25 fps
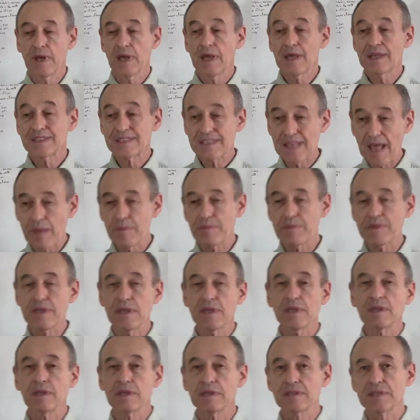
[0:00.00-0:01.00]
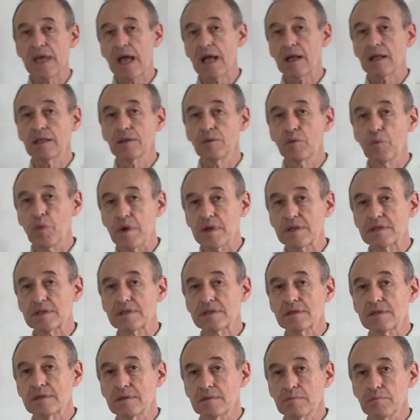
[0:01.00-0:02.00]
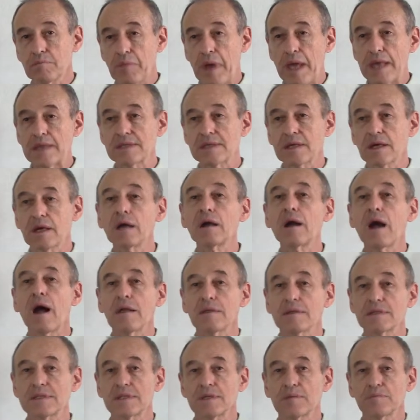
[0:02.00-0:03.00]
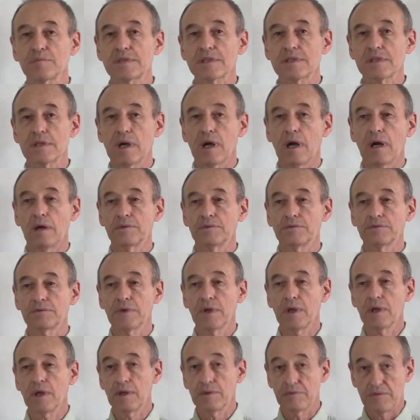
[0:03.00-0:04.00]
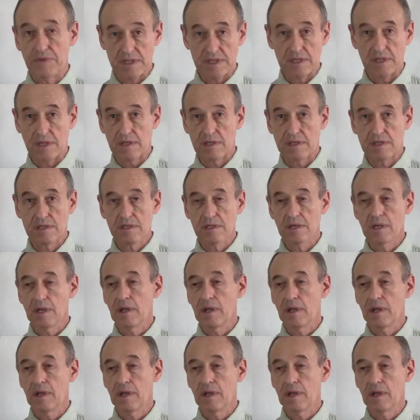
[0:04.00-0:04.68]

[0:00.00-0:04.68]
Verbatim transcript: Same thing exactly with basic concepts of physics.